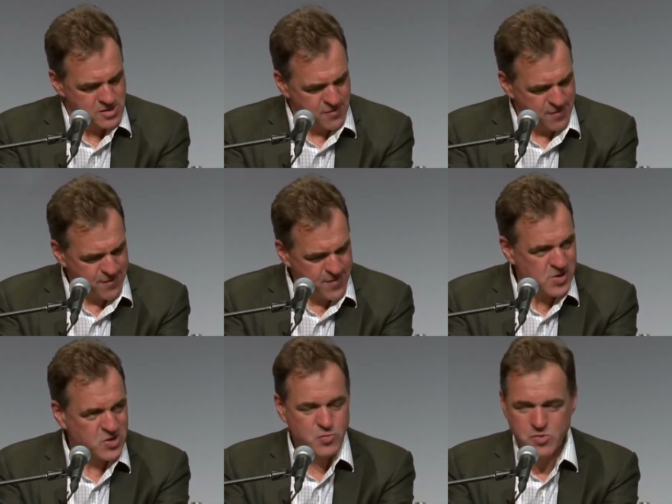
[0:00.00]
the
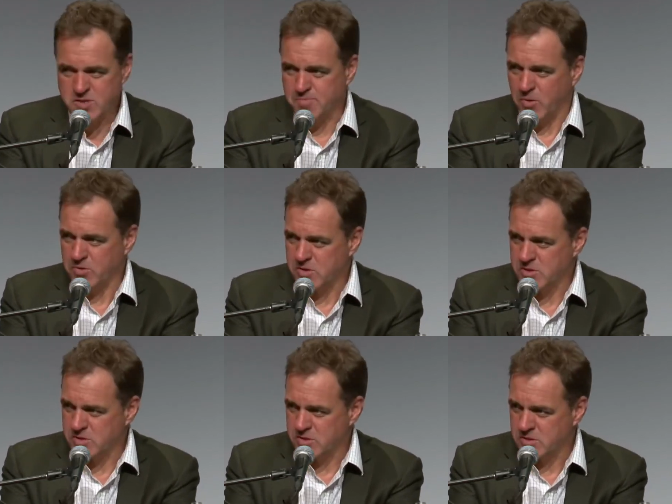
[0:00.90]
first
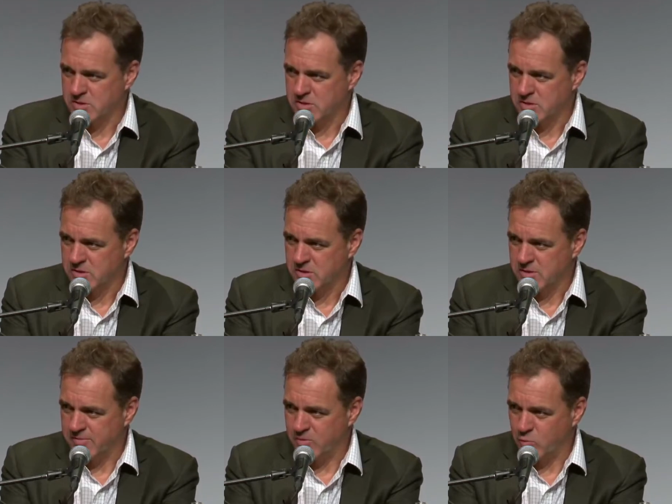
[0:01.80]
response
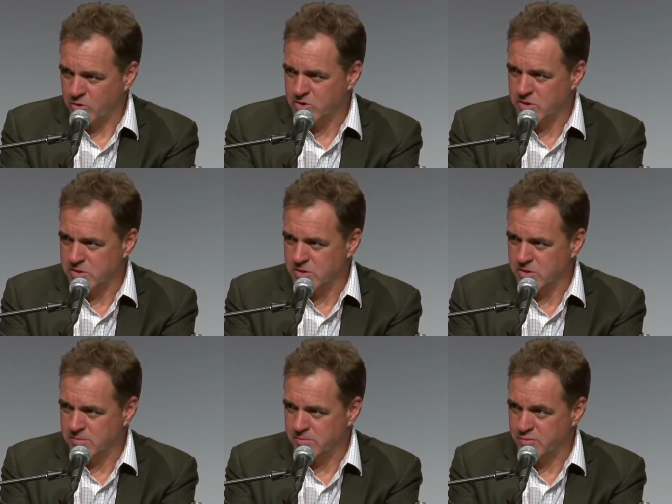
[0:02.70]
of the Washington